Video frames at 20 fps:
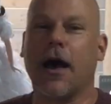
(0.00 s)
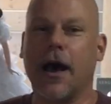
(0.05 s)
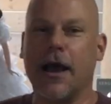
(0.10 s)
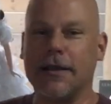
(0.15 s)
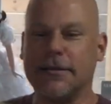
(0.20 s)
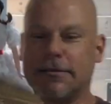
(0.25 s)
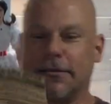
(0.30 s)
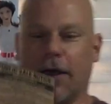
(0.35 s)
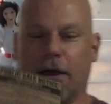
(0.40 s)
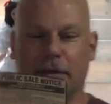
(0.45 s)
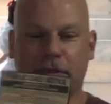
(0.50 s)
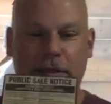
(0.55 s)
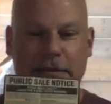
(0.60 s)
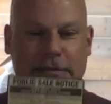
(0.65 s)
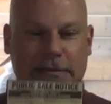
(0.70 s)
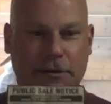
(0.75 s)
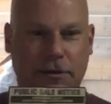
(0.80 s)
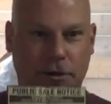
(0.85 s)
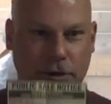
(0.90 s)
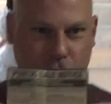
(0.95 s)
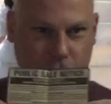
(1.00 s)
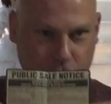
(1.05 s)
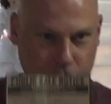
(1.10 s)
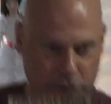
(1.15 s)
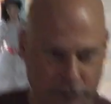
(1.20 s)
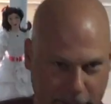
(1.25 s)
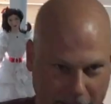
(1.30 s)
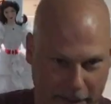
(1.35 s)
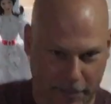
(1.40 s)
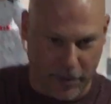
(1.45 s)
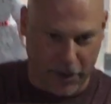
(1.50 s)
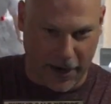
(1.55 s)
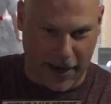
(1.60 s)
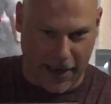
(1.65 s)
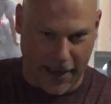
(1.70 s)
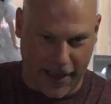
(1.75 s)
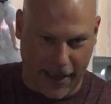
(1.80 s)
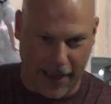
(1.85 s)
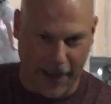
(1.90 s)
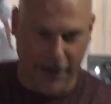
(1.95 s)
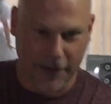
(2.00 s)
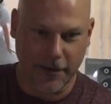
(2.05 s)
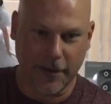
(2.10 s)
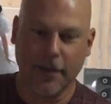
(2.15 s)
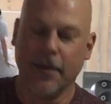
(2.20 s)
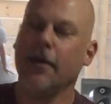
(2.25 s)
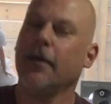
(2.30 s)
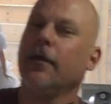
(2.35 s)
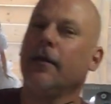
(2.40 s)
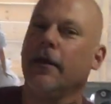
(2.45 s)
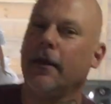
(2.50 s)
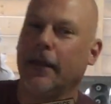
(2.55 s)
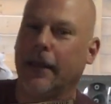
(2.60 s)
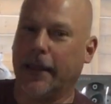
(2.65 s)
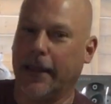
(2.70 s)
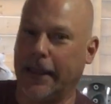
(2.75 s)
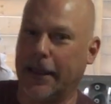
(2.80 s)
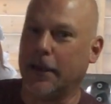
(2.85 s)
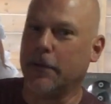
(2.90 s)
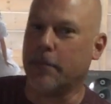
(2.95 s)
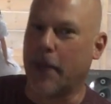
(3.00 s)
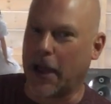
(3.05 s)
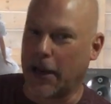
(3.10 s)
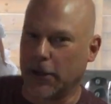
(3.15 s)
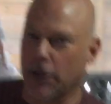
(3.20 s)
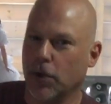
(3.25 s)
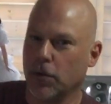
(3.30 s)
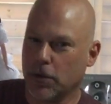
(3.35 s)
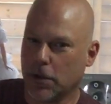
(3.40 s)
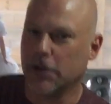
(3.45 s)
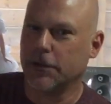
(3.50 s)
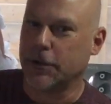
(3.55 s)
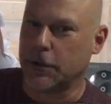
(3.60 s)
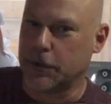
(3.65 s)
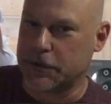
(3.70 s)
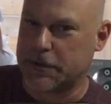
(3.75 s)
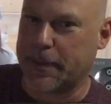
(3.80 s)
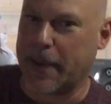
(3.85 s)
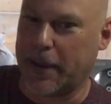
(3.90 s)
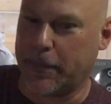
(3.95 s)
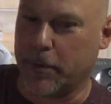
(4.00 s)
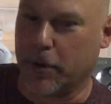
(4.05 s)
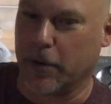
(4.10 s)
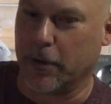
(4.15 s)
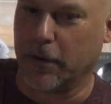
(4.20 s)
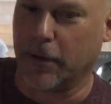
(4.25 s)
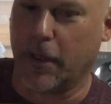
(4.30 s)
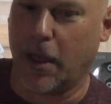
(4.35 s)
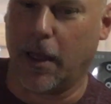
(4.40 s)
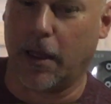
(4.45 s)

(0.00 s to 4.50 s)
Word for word: I saw this little newspaper ad in my local newspaper.